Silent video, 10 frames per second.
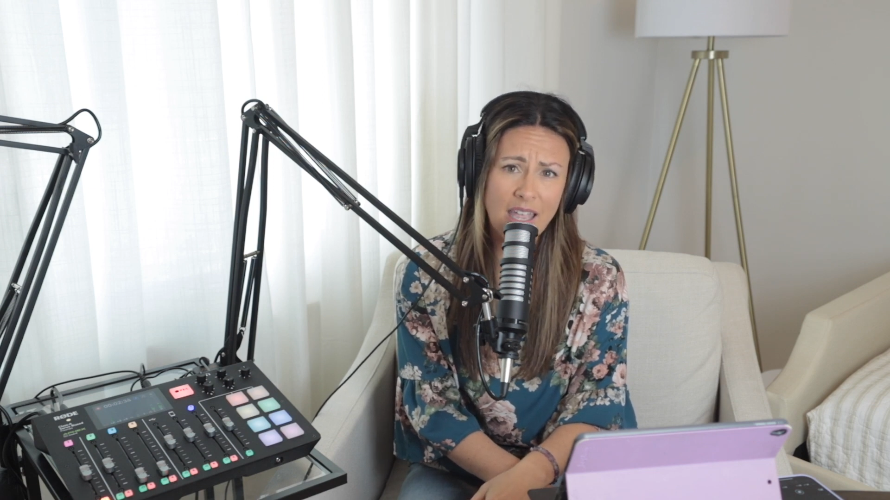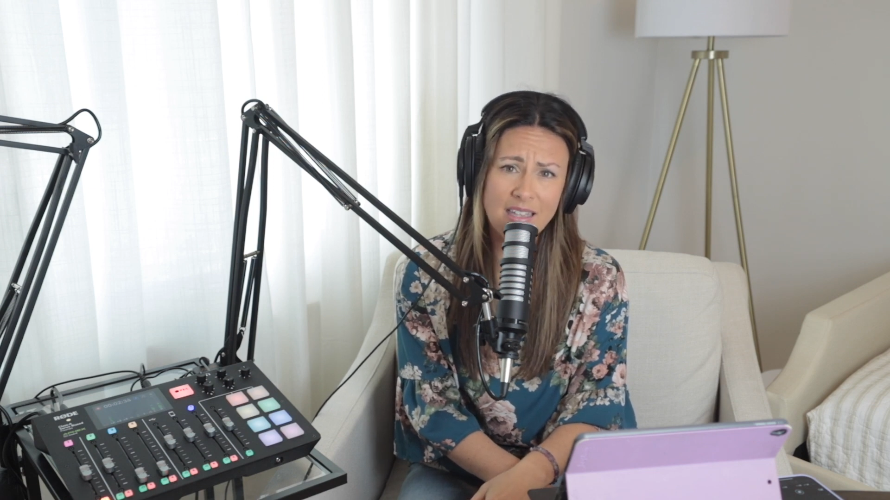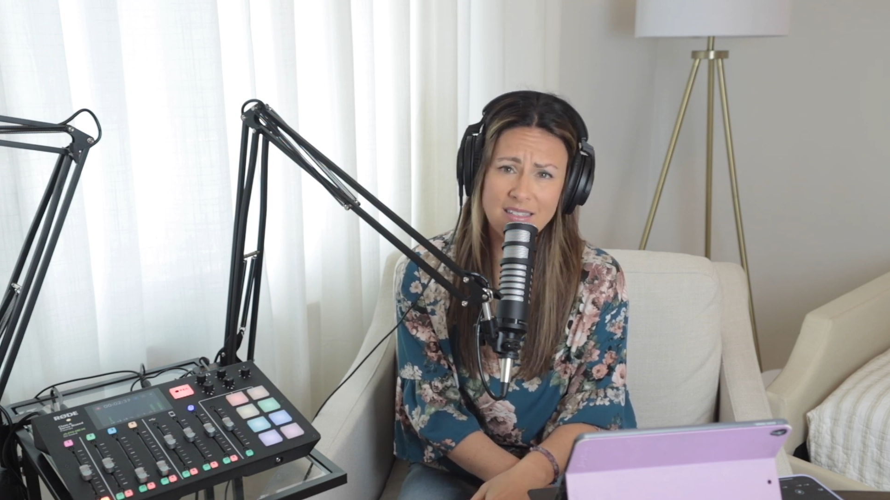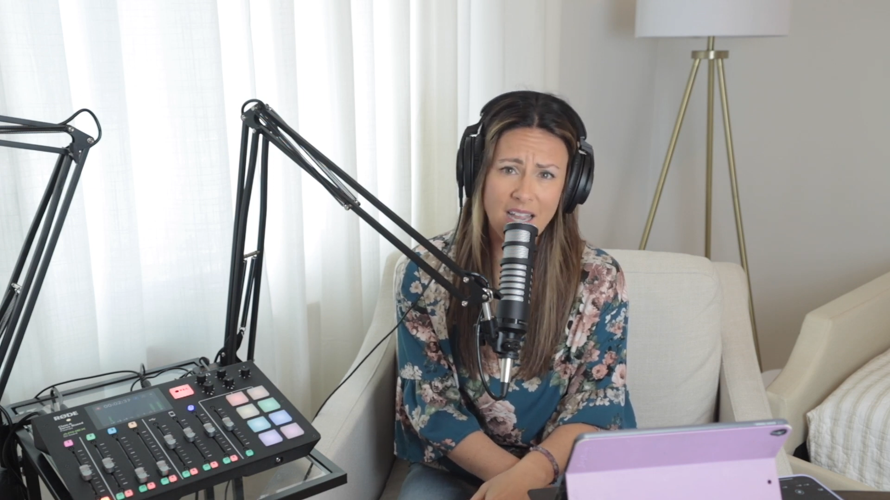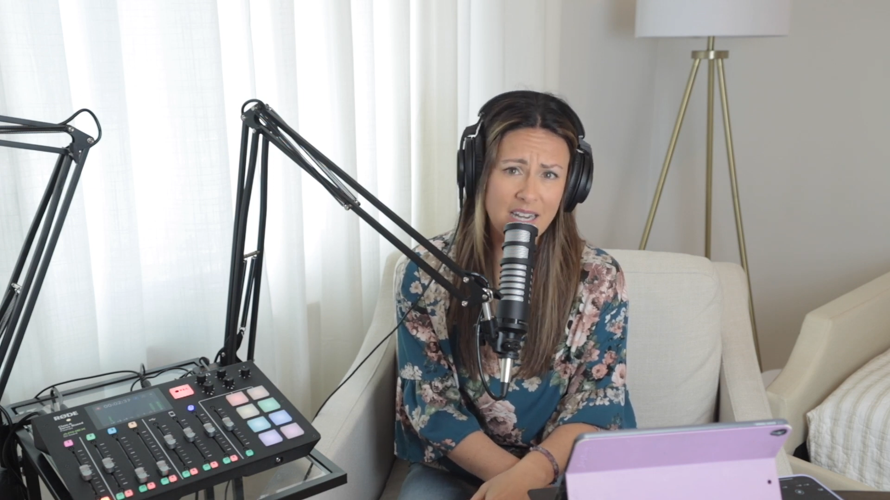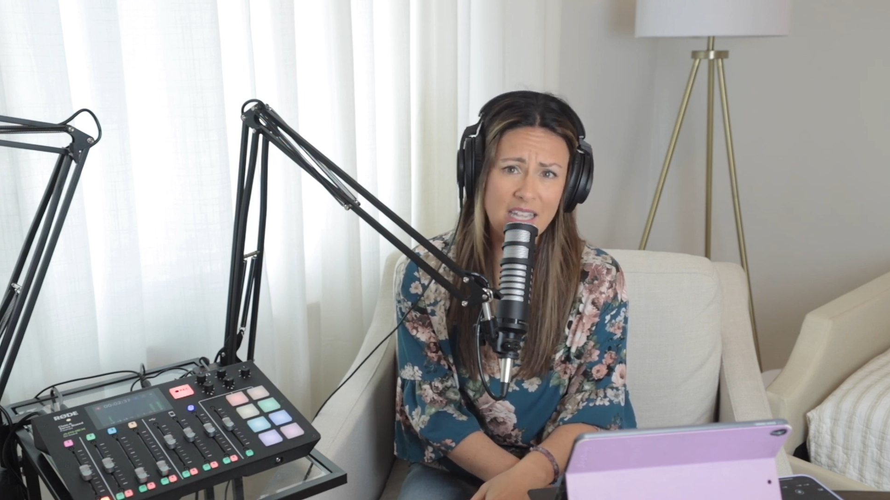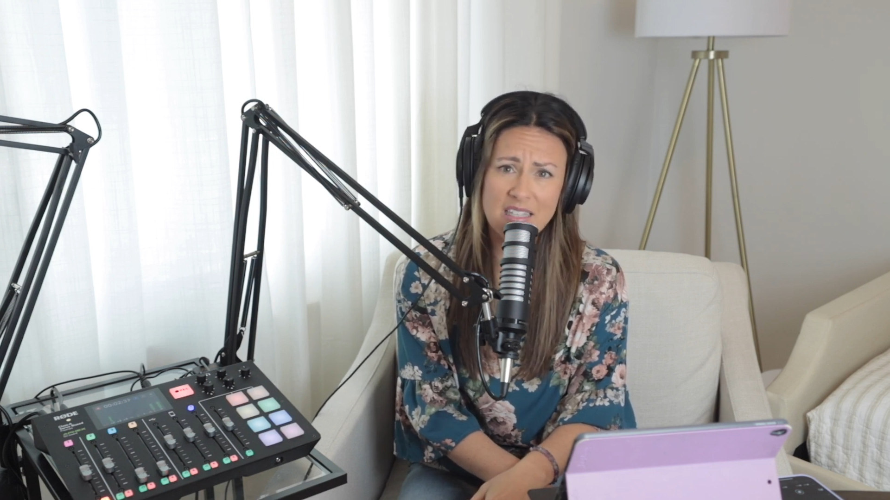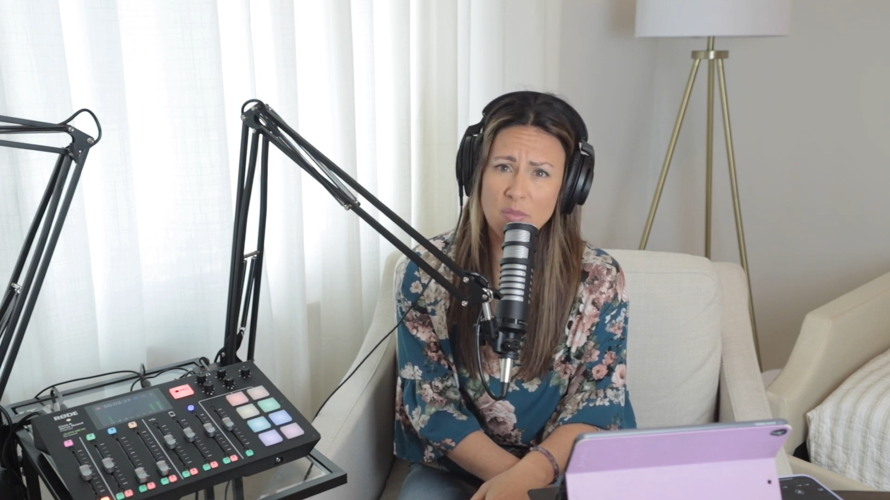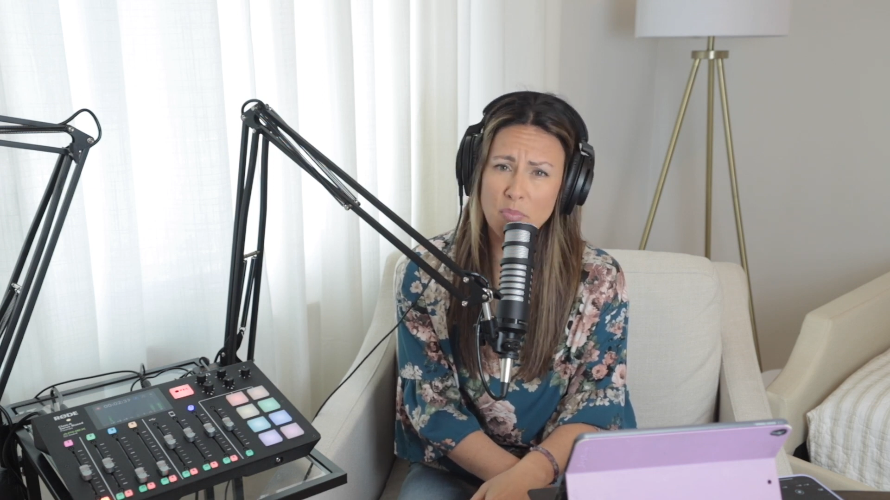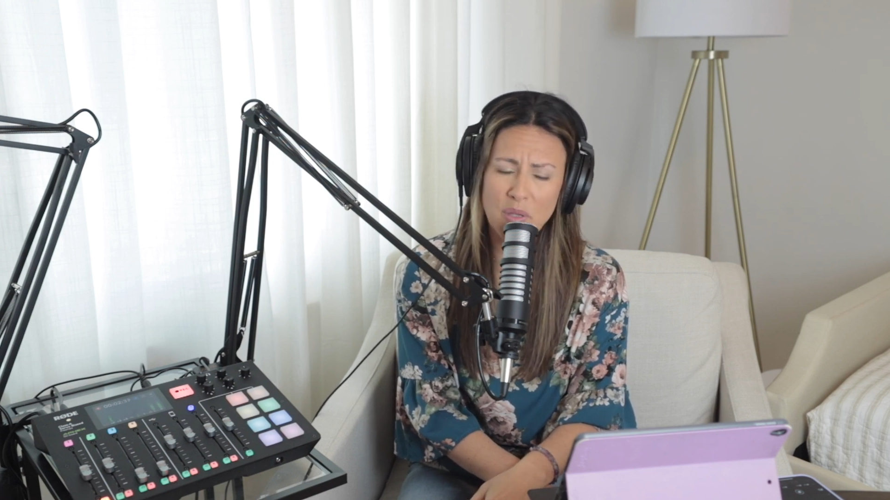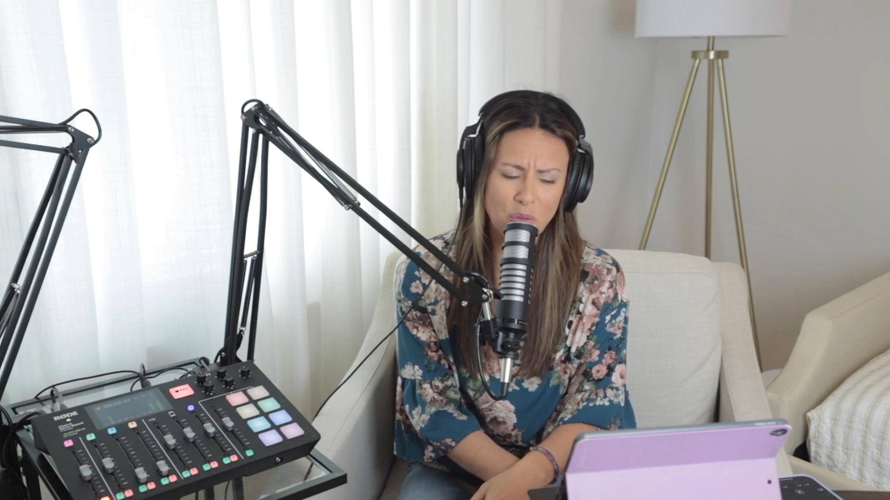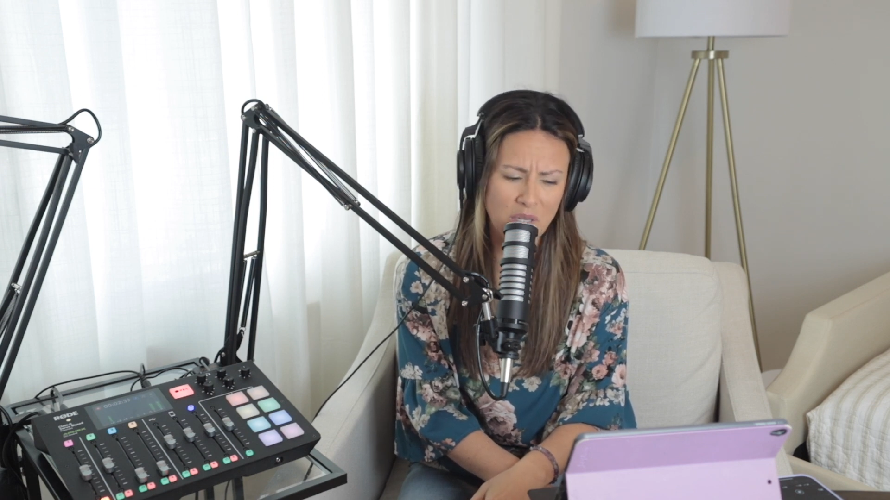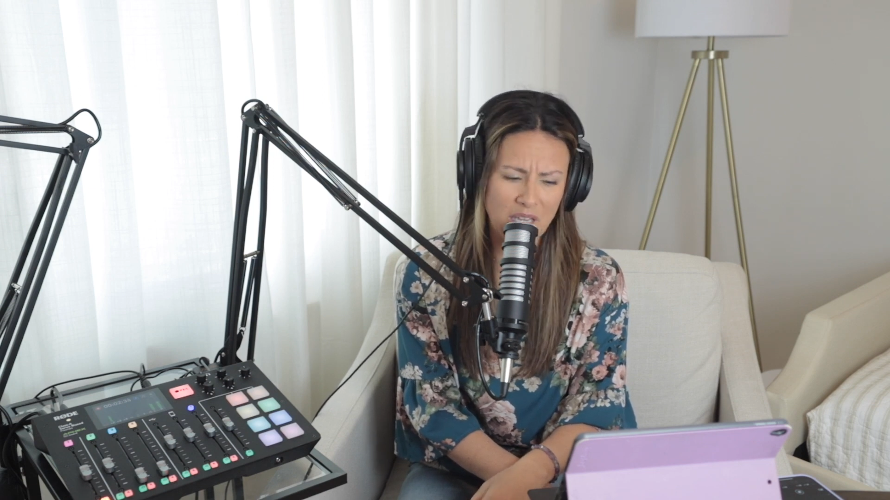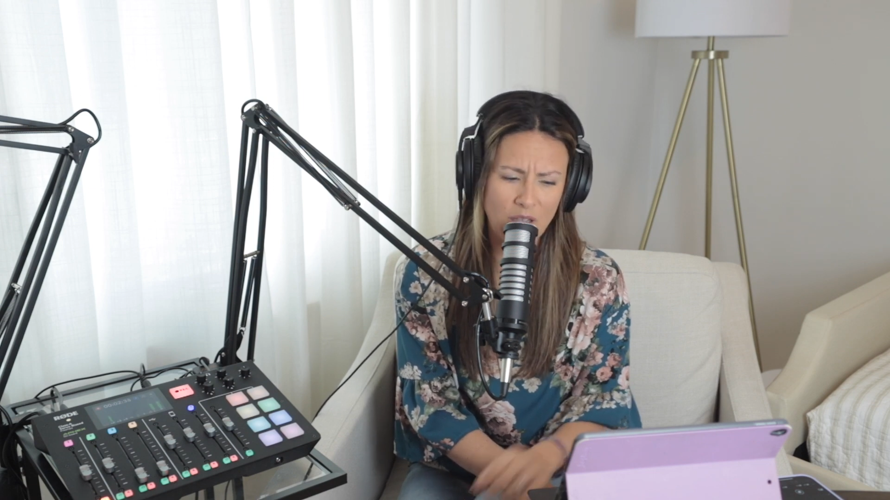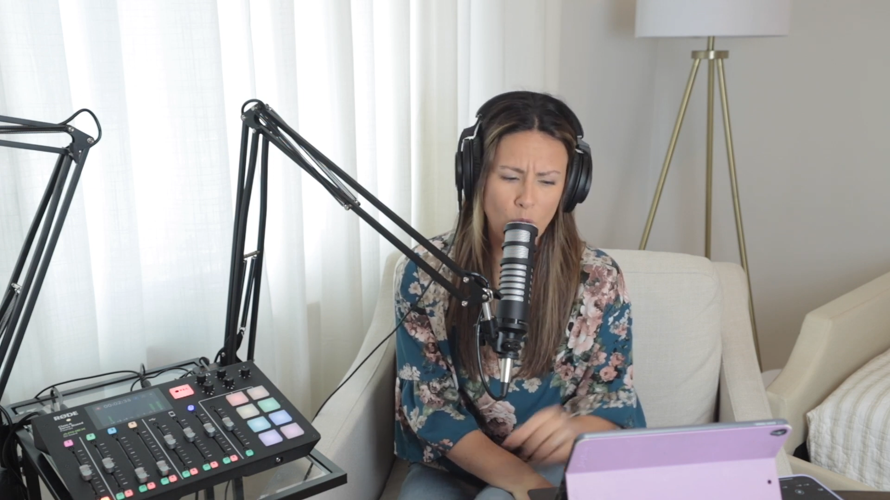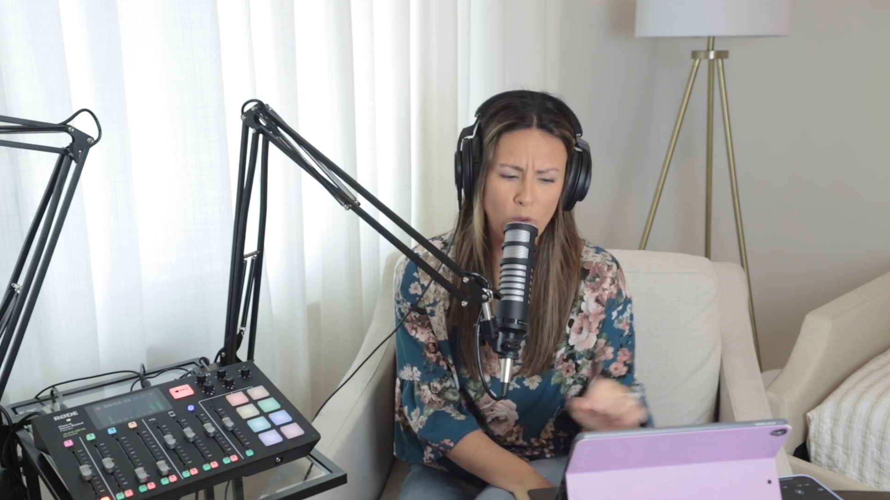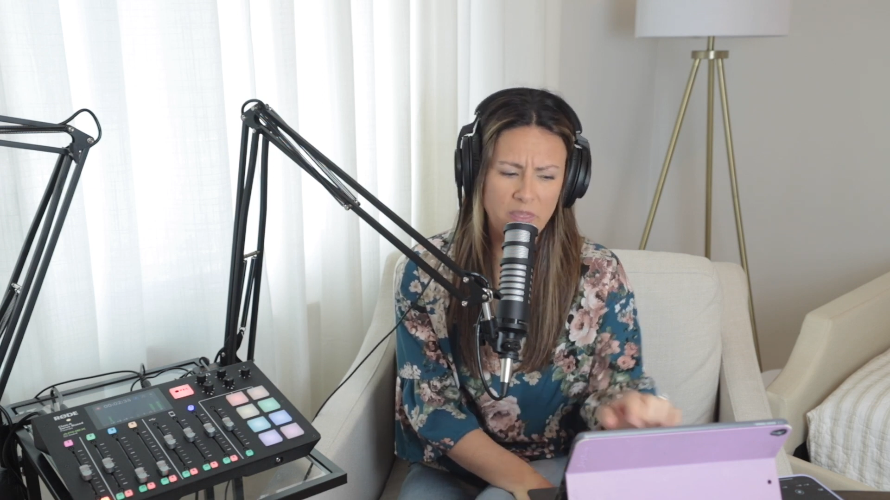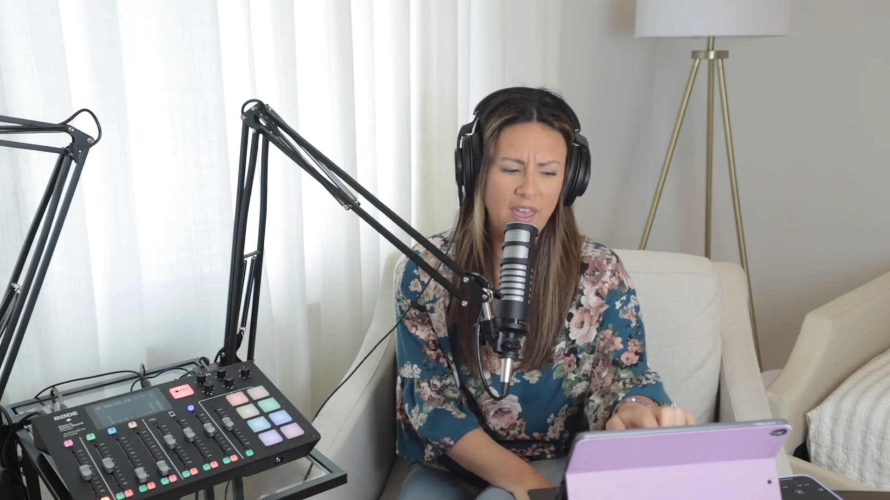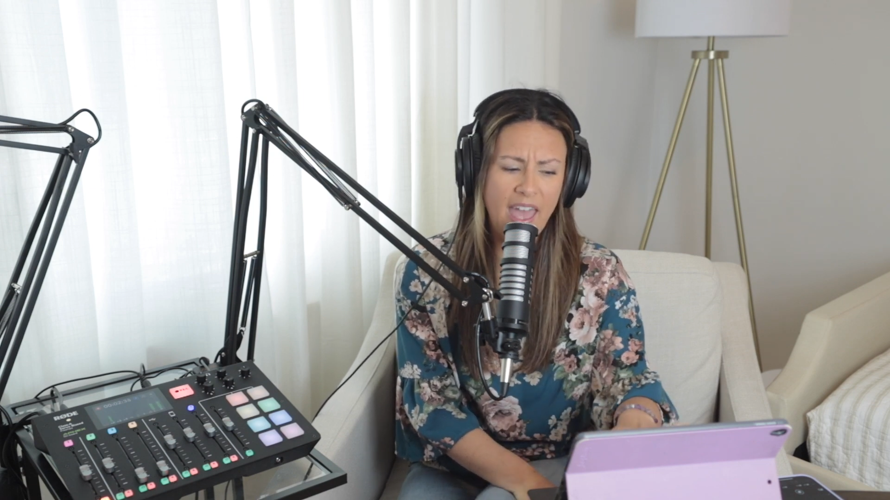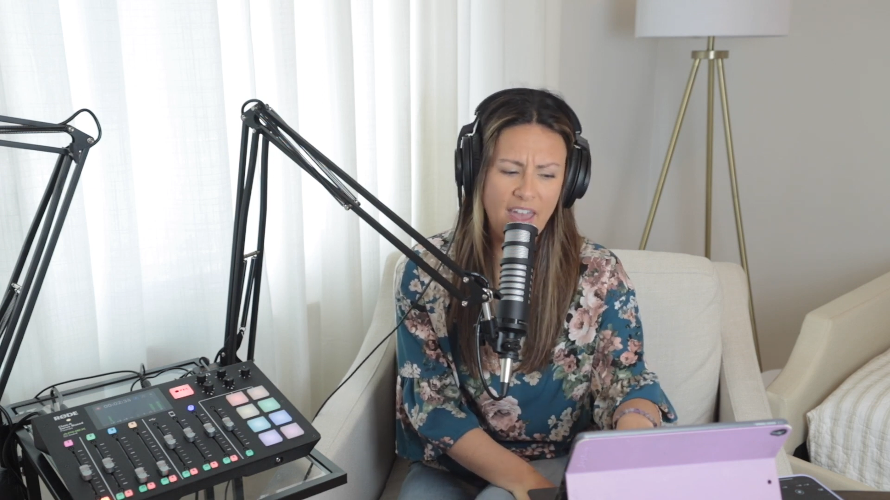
Anxiety is building with